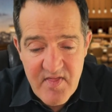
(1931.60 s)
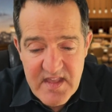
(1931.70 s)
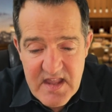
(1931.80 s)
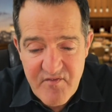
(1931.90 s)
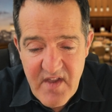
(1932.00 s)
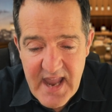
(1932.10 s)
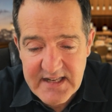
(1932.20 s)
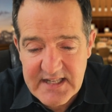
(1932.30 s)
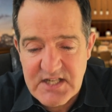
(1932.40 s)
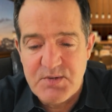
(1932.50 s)
The
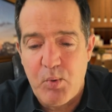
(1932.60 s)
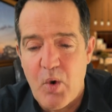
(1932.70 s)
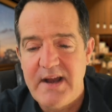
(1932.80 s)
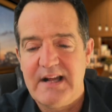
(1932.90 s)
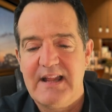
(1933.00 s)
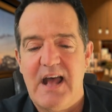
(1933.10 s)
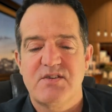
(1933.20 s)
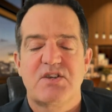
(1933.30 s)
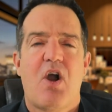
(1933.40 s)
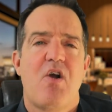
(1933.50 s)
vantage point
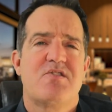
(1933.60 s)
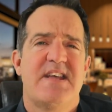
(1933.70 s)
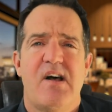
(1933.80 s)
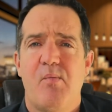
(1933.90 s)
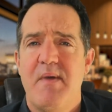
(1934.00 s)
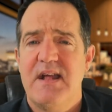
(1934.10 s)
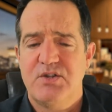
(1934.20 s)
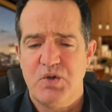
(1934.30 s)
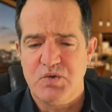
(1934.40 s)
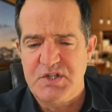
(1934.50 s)
allows cartel
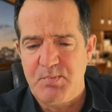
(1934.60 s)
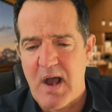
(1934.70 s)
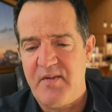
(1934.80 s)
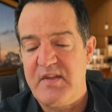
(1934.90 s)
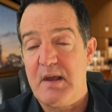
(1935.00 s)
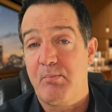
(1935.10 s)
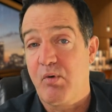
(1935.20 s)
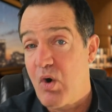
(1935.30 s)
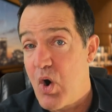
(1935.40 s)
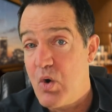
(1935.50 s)
men to spot the
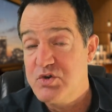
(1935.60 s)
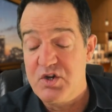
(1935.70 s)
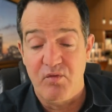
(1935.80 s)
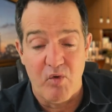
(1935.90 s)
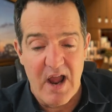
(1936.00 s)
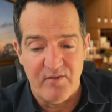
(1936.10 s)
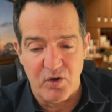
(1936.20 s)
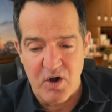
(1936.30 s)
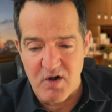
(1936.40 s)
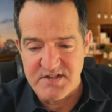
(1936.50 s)
approach of
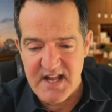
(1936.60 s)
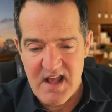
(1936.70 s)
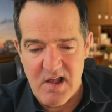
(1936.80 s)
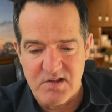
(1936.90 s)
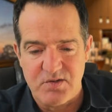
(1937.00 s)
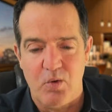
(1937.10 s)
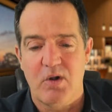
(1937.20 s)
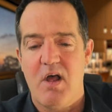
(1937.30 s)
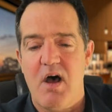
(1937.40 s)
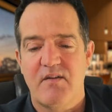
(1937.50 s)
rival cartels
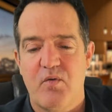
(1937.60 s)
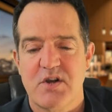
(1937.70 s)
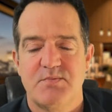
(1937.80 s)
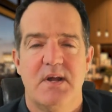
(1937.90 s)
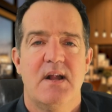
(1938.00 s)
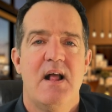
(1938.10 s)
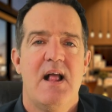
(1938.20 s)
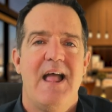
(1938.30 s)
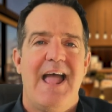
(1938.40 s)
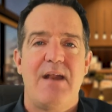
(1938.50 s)
or law enforcement.
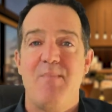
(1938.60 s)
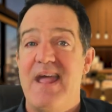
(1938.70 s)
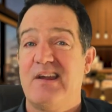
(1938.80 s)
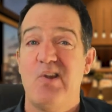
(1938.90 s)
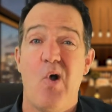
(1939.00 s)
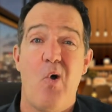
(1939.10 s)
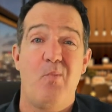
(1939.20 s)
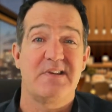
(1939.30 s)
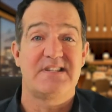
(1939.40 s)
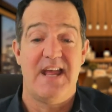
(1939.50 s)
And make
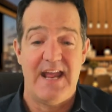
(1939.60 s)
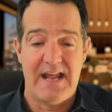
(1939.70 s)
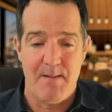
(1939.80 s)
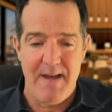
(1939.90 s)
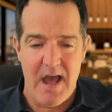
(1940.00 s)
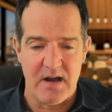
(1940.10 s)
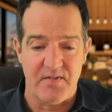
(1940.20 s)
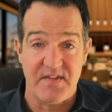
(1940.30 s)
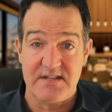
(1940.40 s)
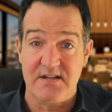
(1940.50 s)
no mistake about
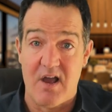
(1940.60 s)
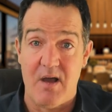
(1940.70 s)
it, this